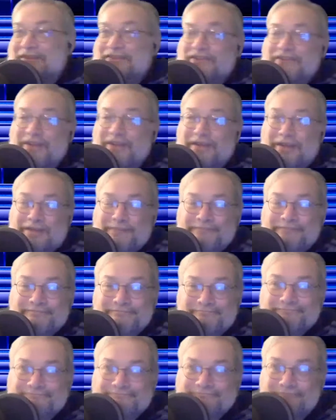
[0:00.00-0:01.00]

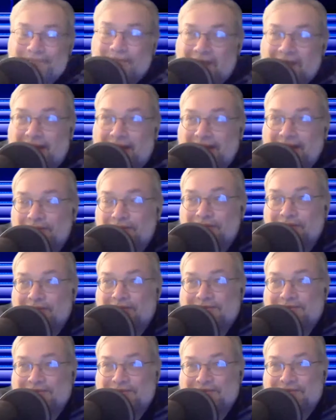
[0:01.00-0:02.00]
I look
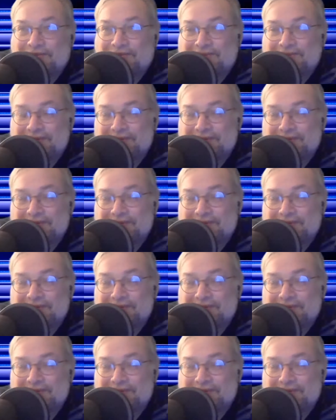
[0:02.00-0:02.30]
at this